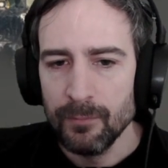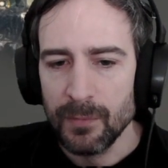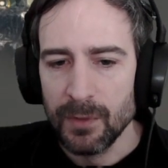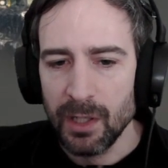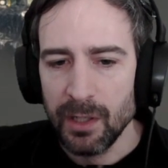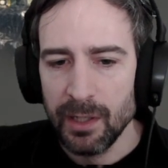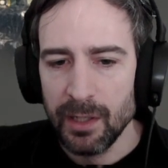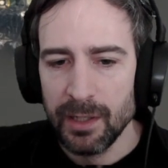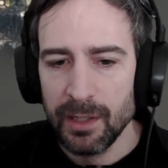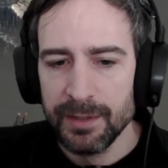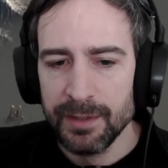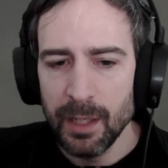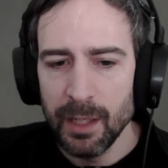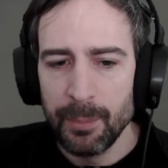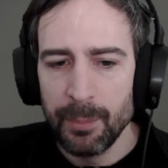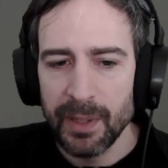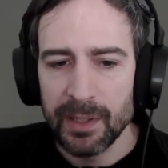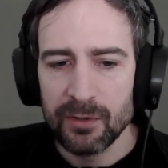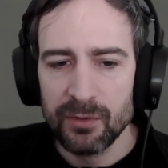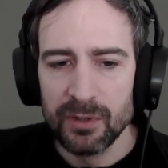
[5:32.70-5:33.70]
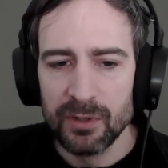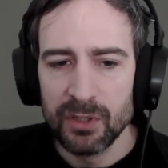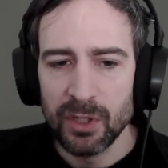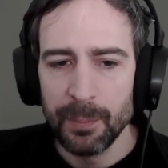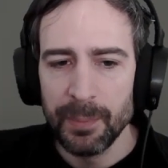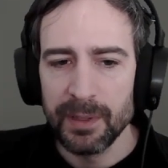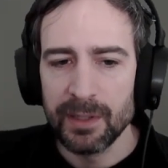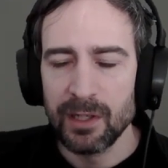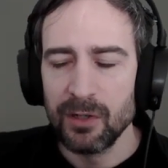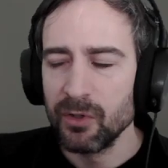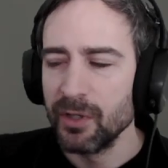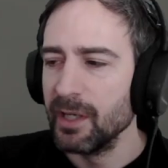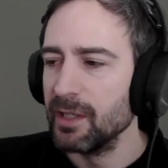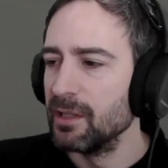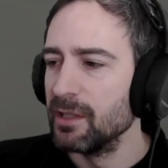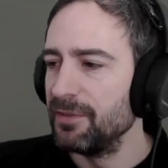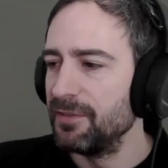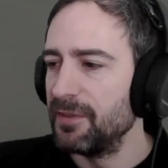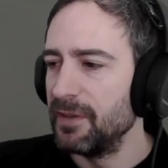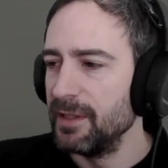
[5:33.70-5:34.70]
And yeah, back to the topic. How can
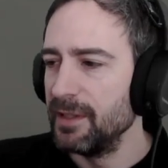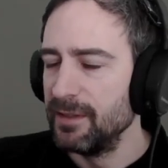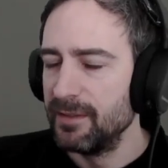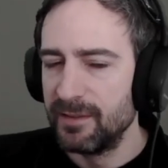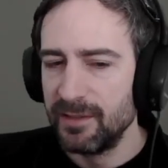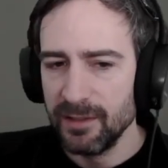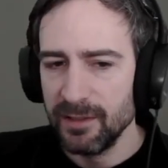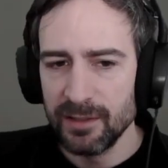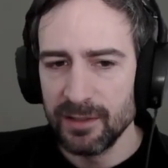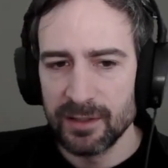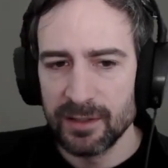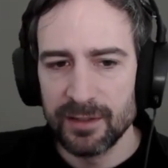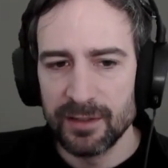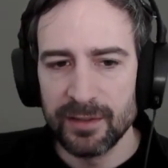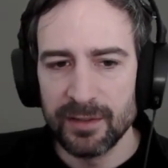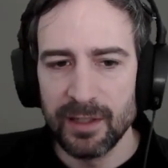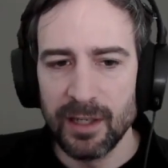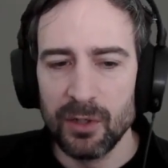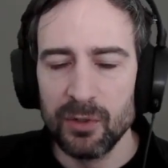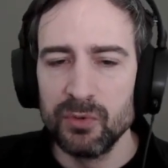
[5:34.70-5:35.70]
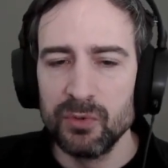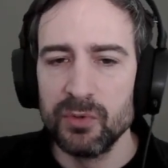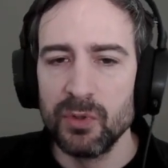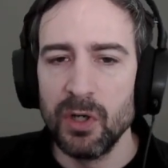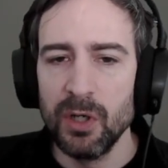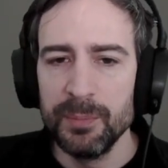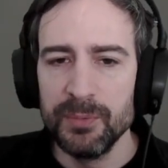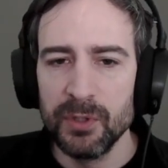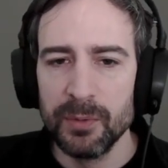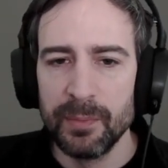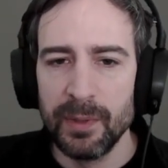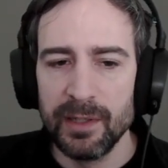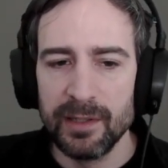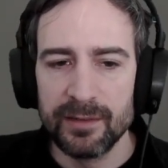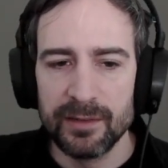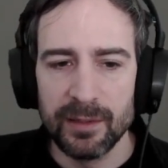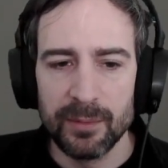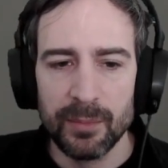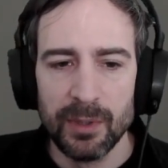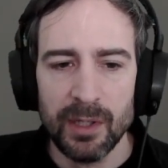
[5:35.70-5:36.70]
I find citadels and how to
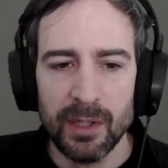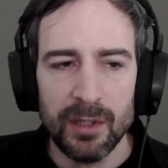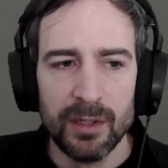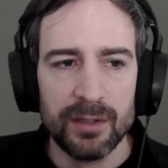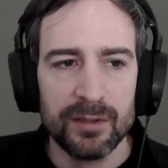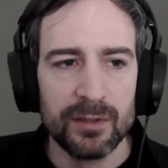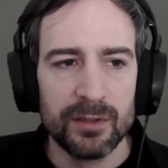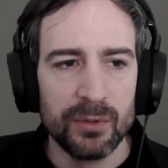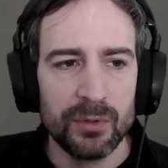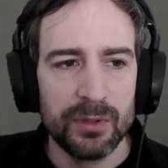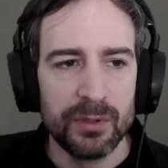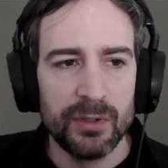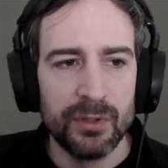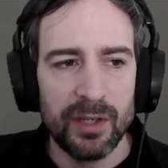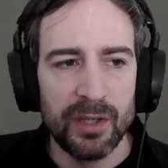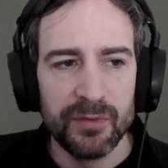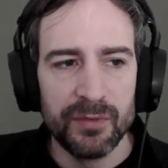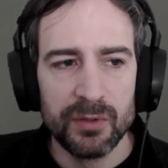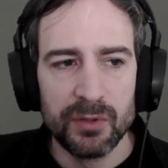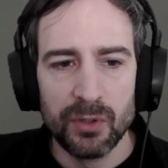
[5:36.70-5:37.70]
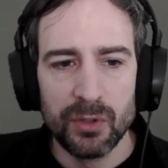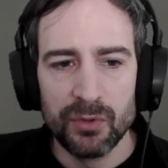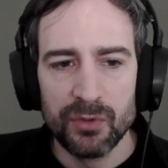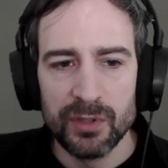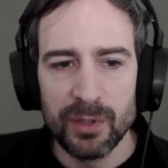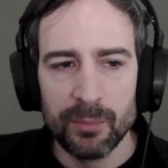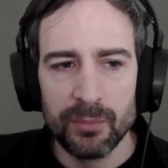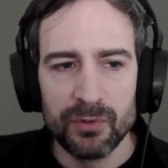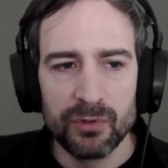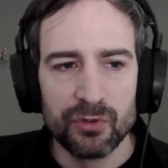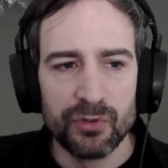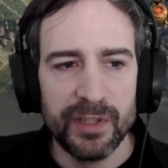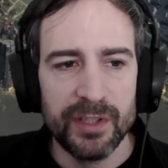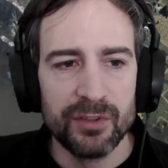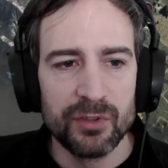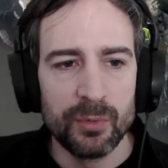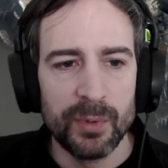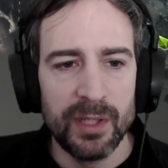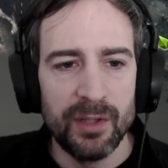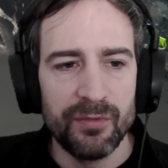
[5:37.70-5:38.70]
optimize them? So you have to go some screens
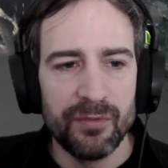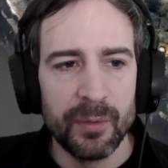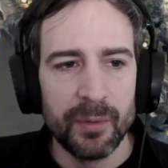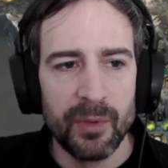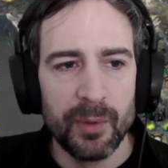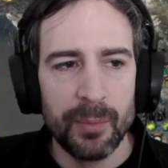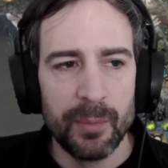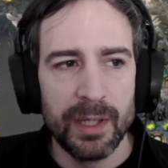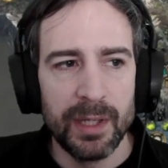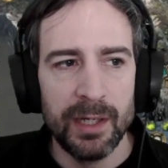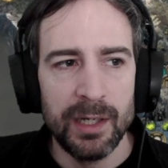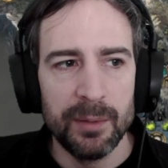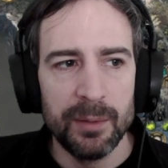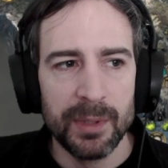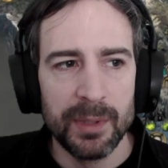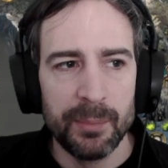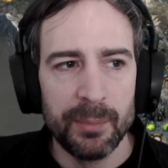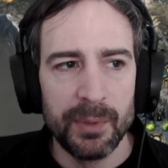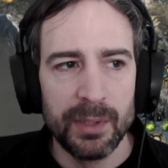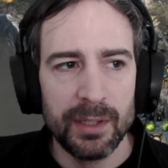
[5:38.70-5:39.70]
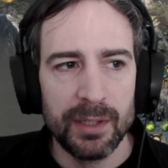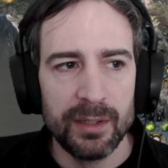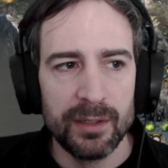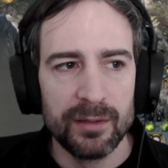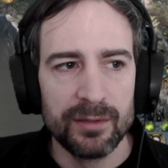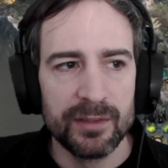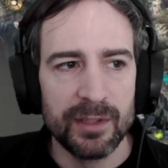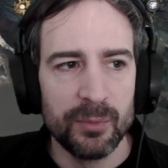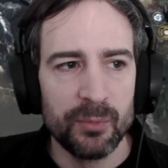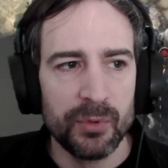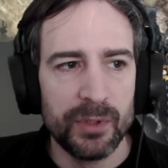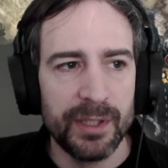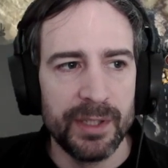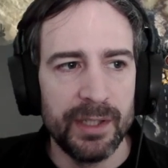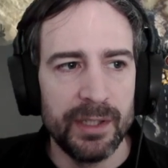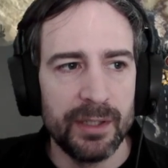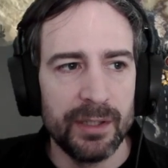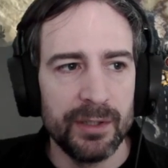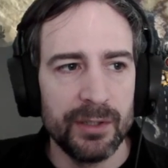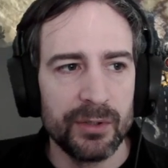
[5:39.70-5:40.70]
away from the beginning. My beginning is somewhere
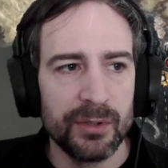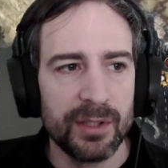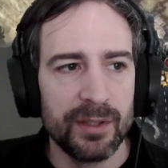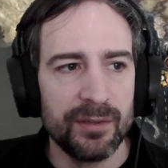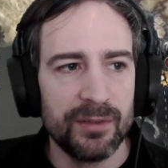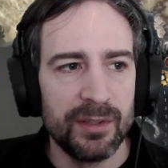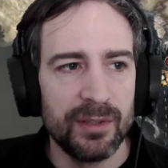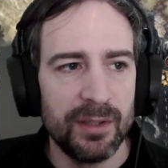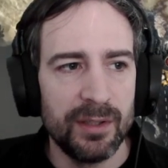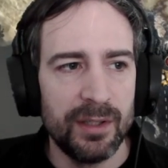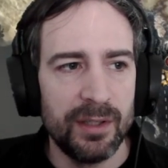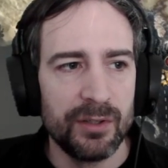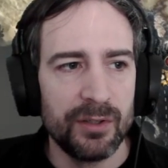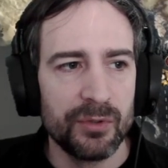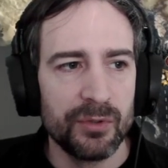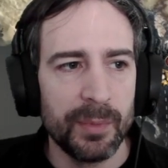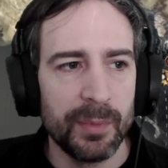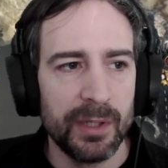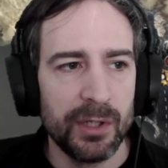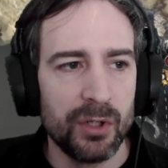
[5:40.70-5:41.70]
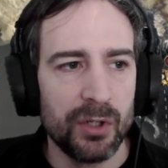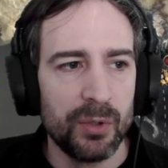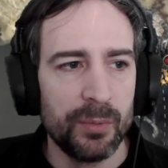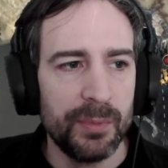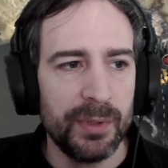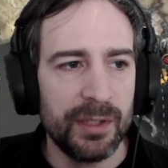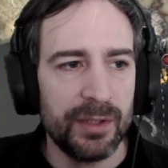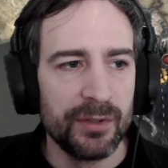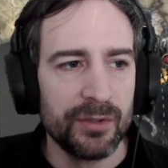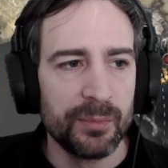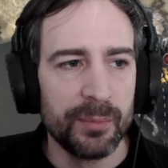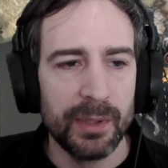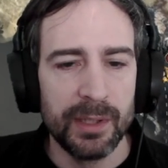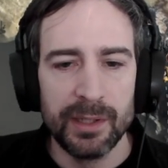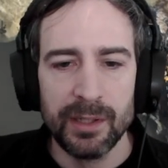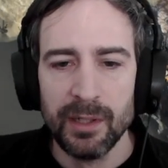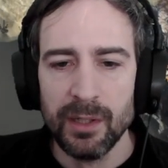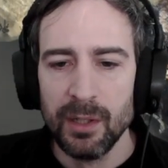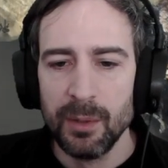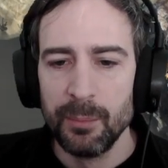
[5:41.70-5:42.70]
here. You can see here's my home, here's
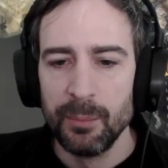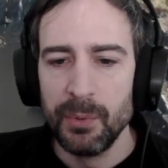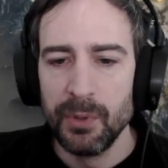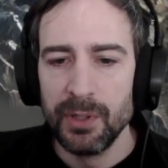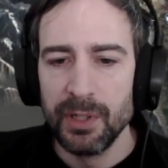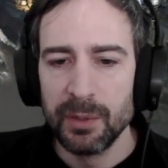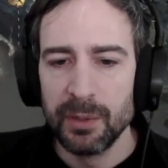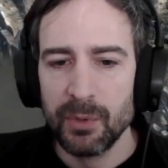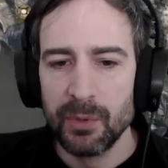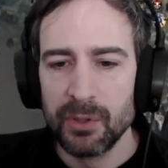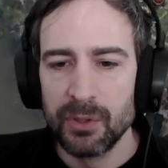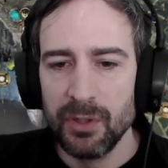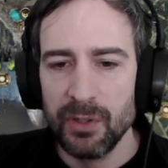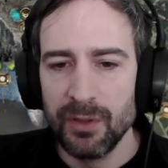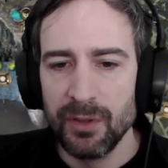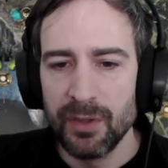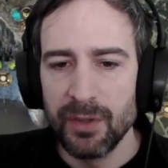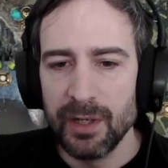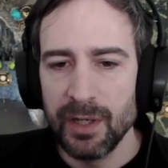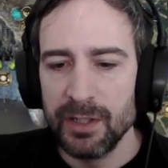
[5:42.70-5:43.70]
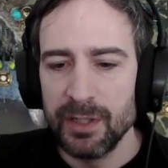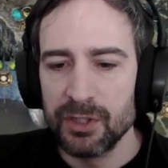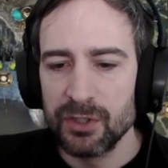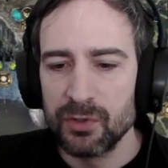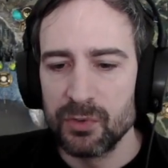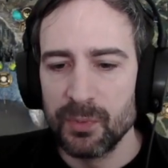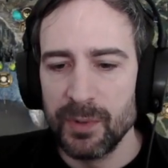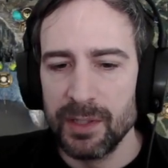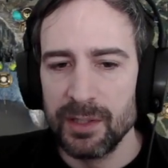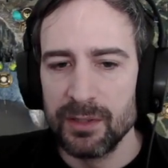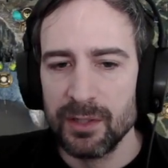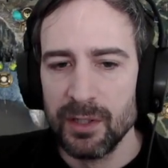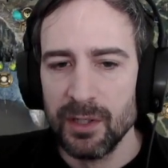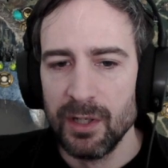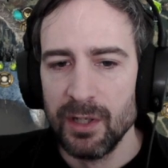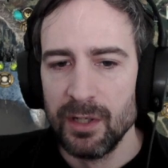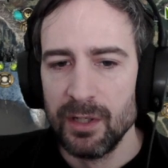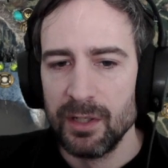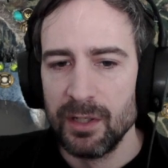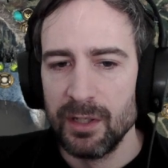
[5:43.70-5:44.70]
my burning monolith, and I just went
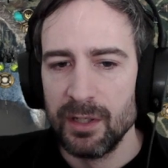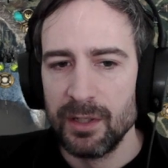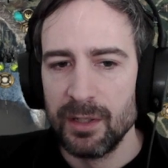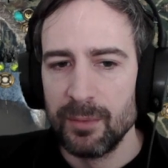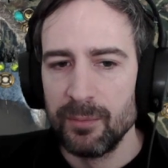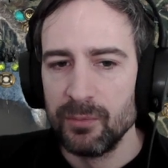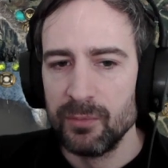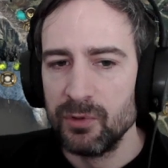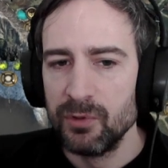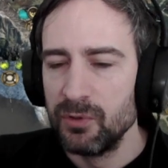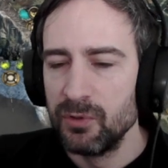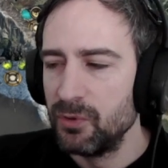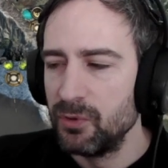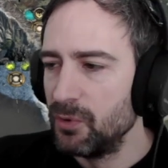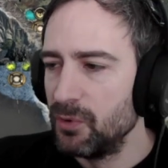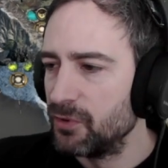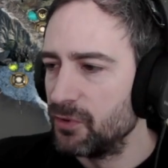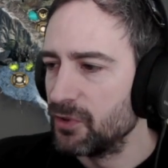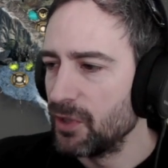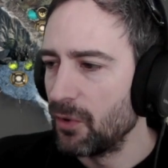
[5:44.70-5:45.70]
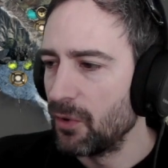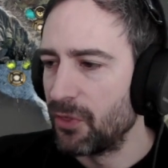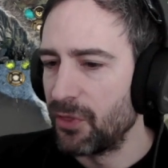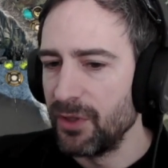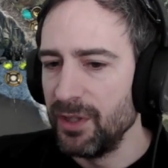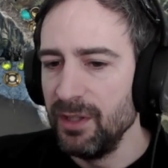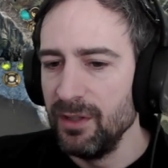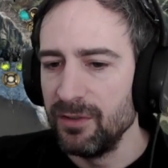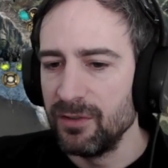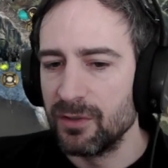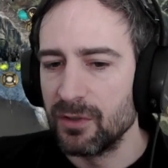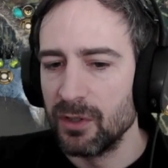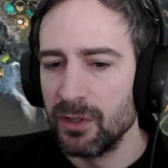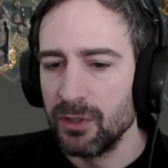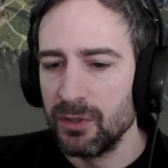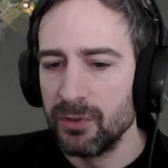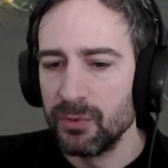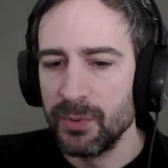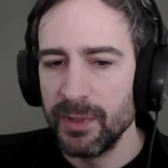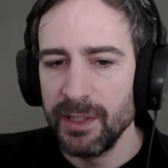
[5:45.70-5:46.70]
to the southeast
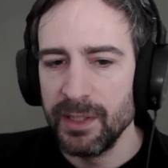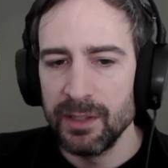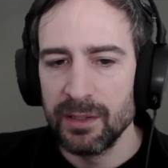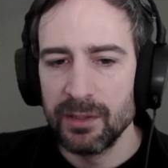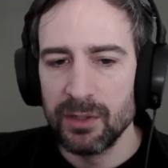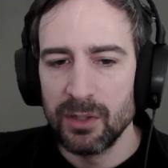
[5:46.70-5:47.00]
all the way.